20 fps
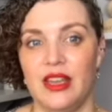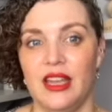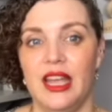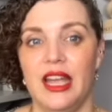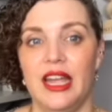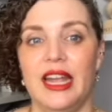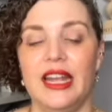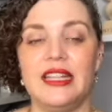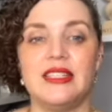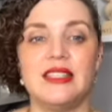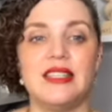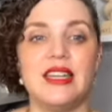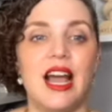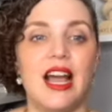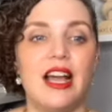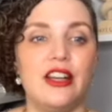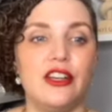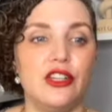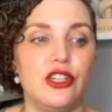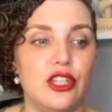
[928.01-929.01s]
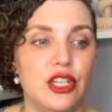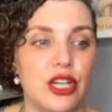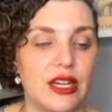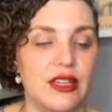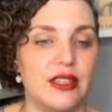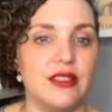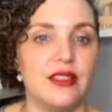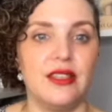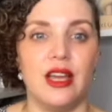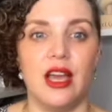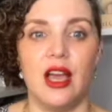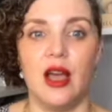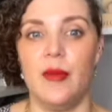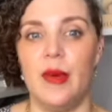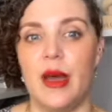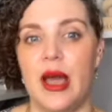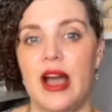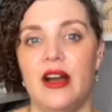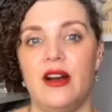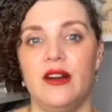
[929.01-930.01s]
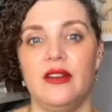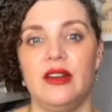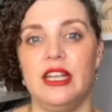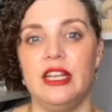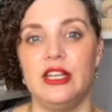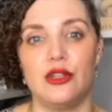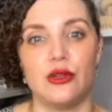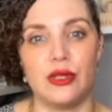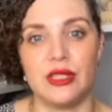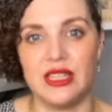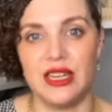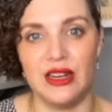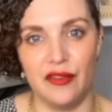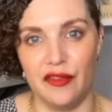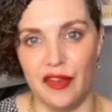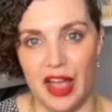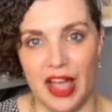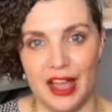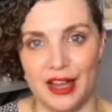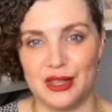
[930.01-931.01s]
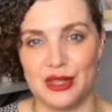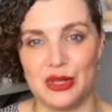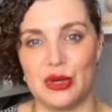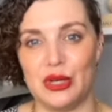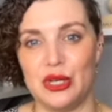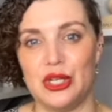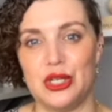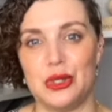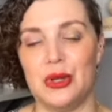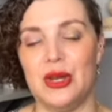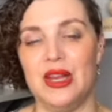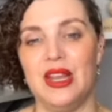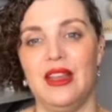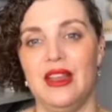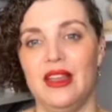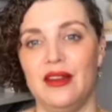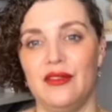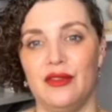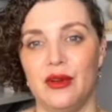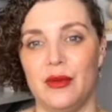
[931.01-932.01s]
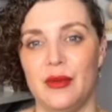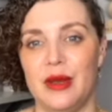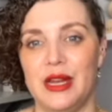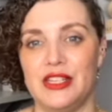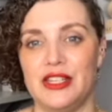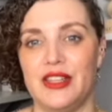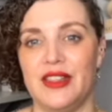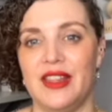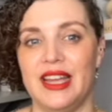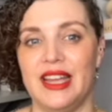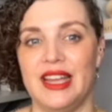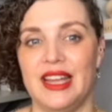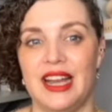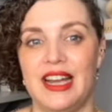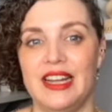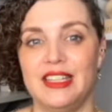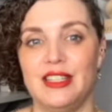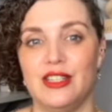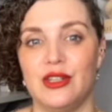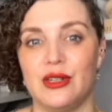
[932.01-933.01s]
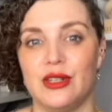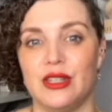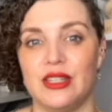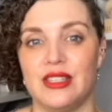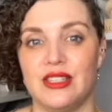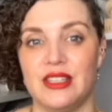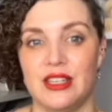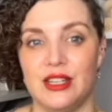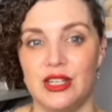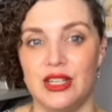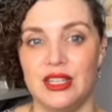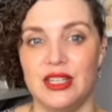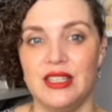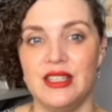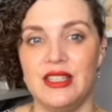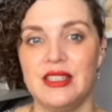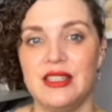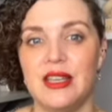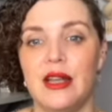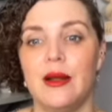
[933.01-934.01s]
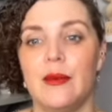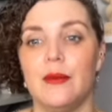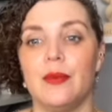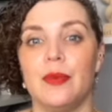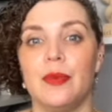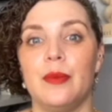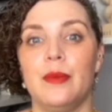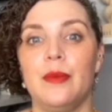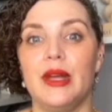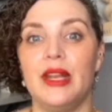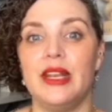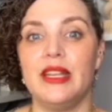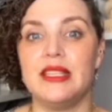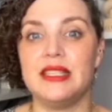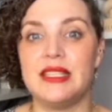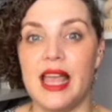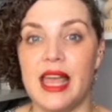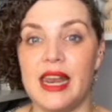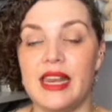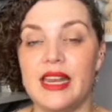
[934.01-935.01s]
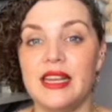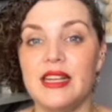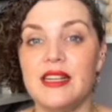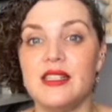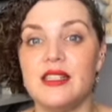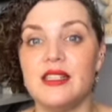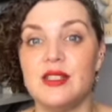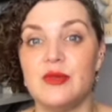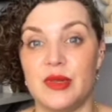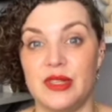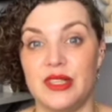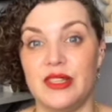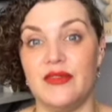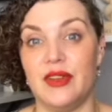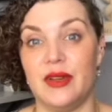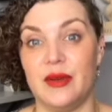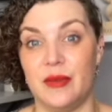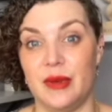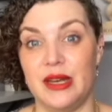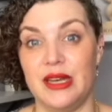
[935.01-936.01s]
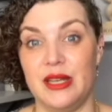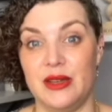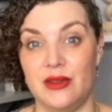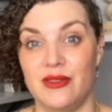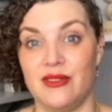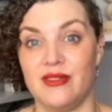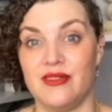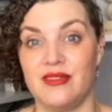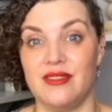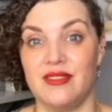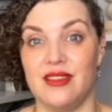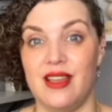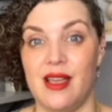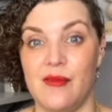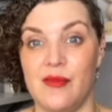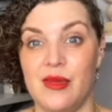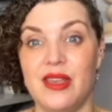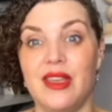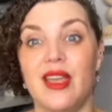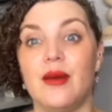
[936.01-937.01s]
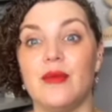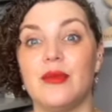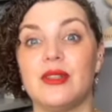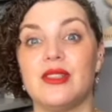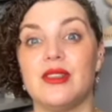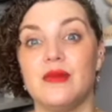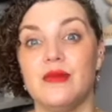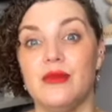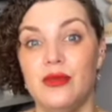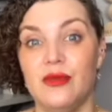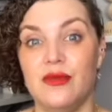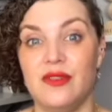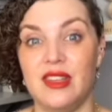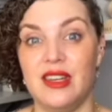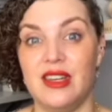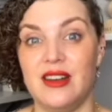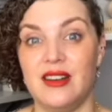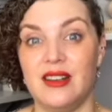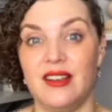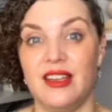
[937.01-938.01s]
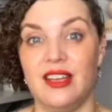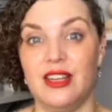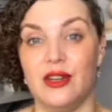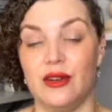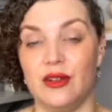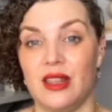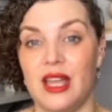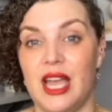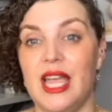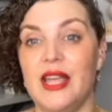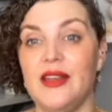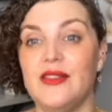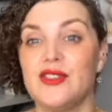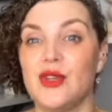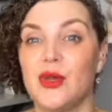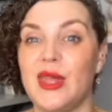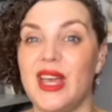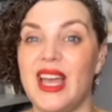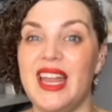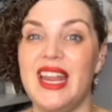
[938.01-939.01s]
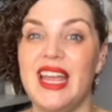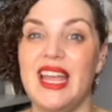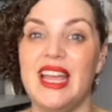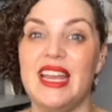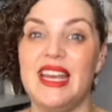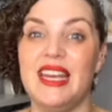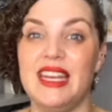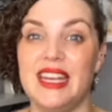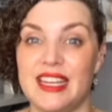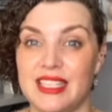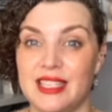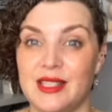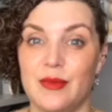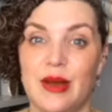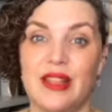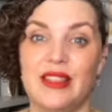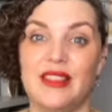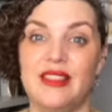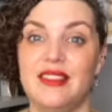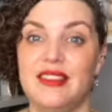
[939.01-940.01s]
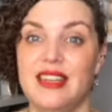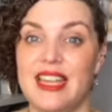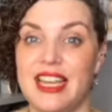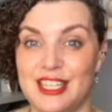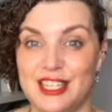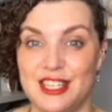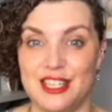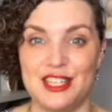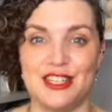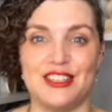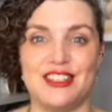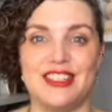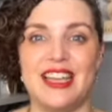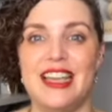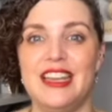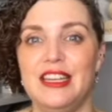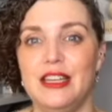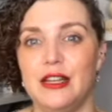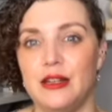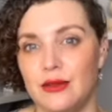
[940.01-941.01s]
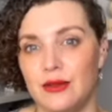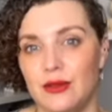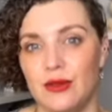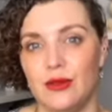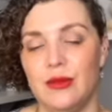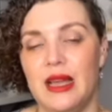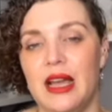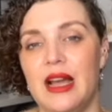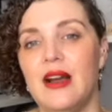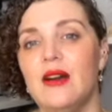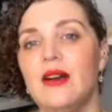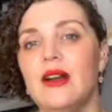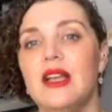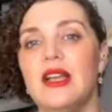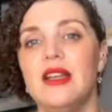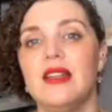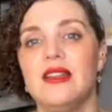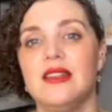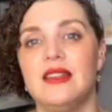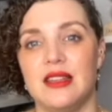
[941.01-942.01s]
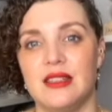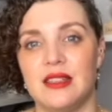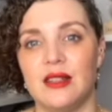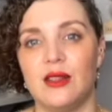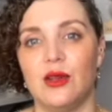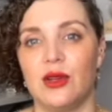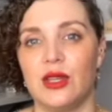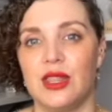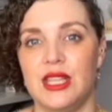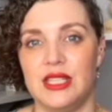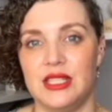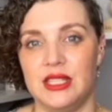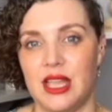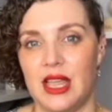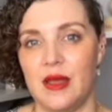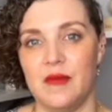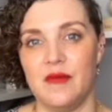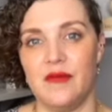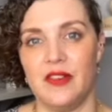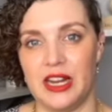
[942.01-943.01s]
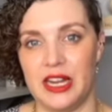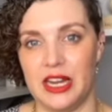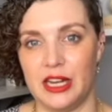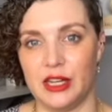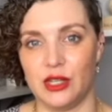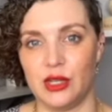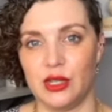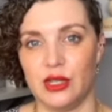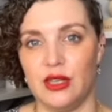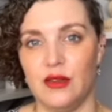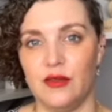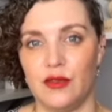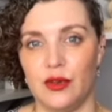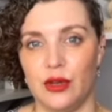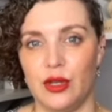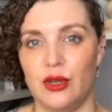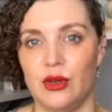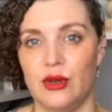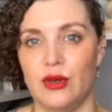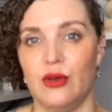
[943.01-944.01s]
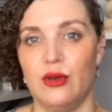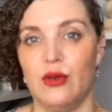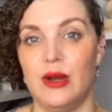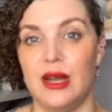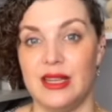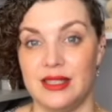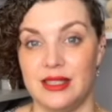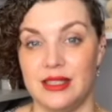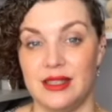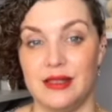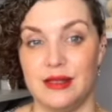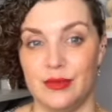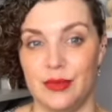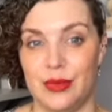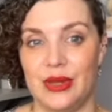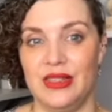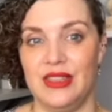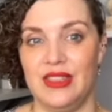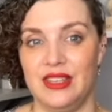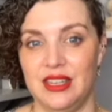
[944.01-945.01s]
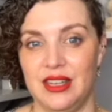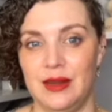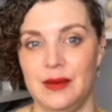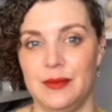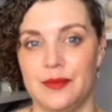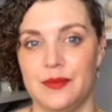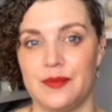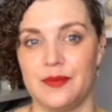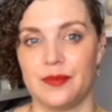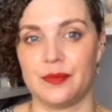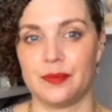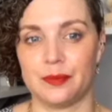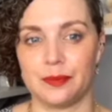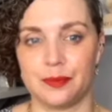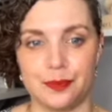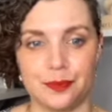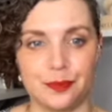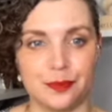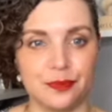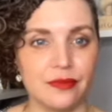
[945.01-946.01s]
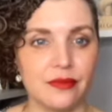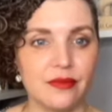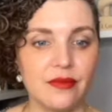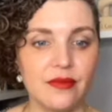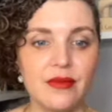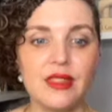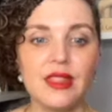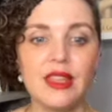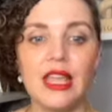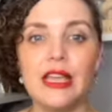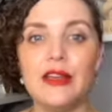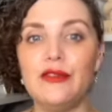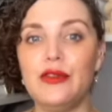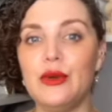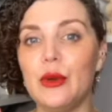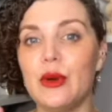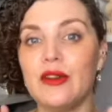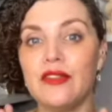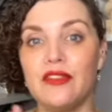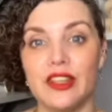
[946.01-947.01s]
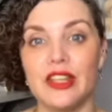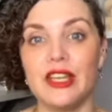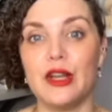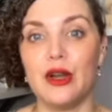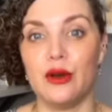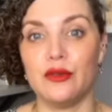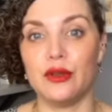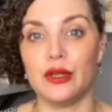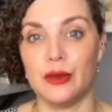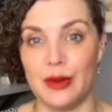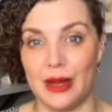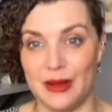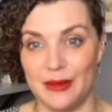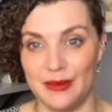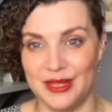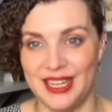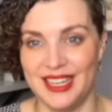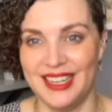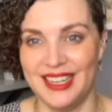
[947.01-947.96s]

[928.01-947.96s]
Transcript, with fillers: It's not just about interesting facts or intriguing information that guides your decisions but setting specific money goals and being able to move the needle in your life so that next month, next year, 10 years from now doesn't look the same financially for you as this month did. If you are feeling overwhelmed